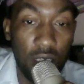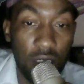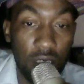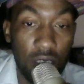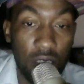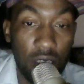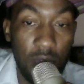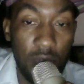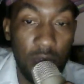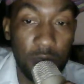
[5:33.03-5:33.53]

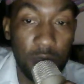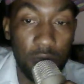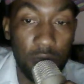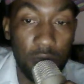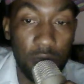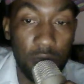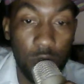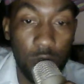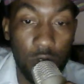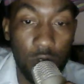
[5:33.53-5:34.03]

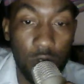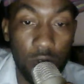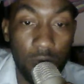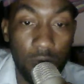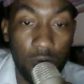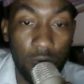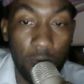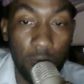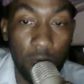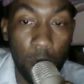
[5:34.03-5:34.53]
Thompson versus
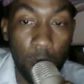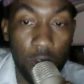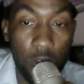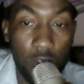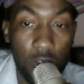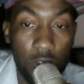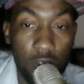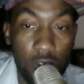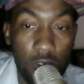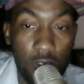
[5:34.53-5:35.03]

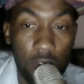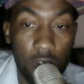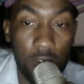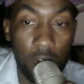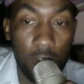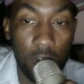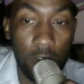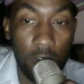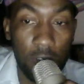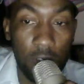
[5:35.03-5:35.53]

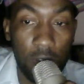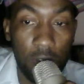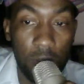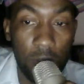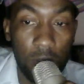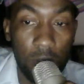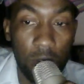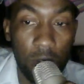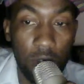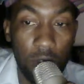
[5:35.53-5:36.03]
Ferguson.
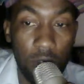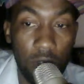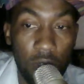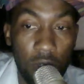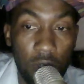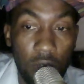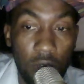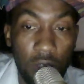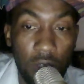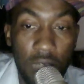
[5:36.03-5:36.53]

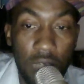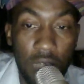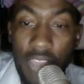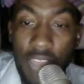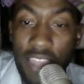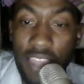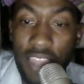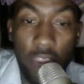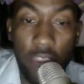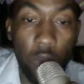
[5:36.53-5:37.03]

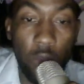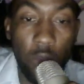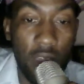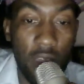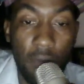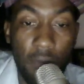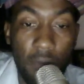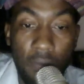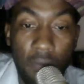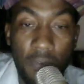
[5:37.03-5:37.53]
Not that
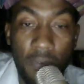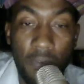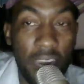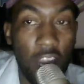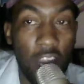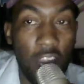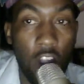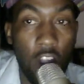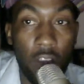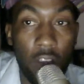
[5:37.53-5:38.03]
great of a
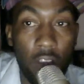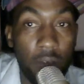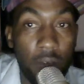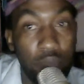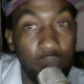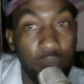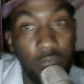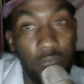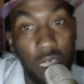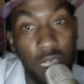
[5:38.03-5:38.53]
fight card,
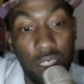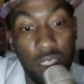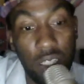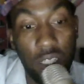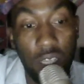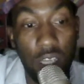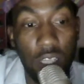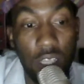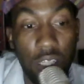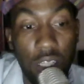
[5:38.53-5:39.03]
but
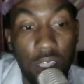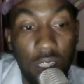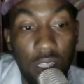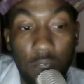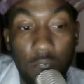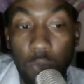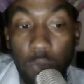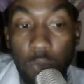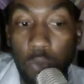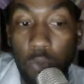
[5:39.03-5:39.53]

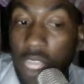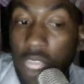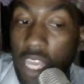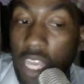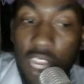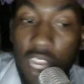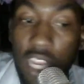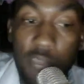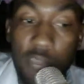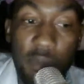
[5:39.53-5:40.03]

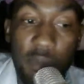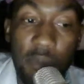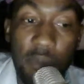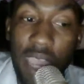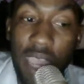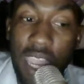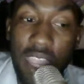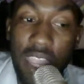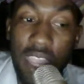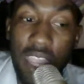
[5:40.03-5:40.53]
in
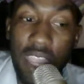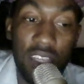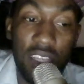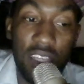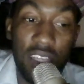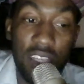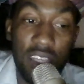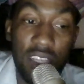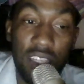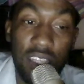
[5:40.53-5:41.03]
MMA,
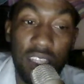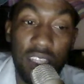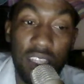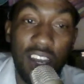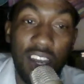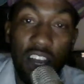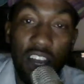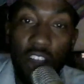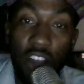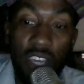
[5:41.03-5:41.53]

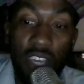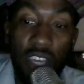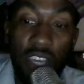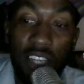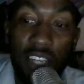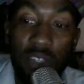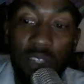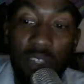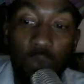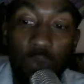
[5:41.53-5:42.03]
all you
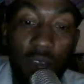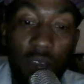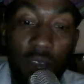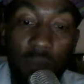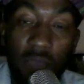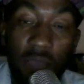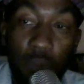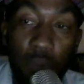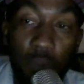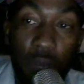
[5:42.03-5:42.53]
need is
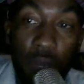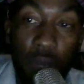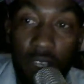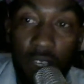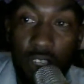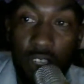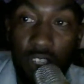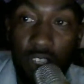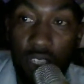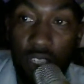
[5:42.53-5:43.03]
one big
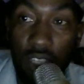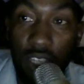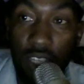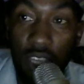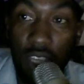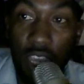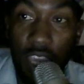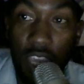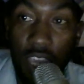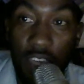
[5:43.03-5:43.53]
punch,
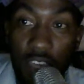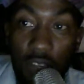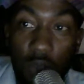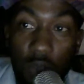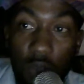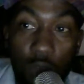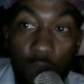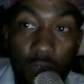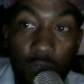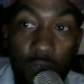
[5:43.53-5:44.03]
and you go from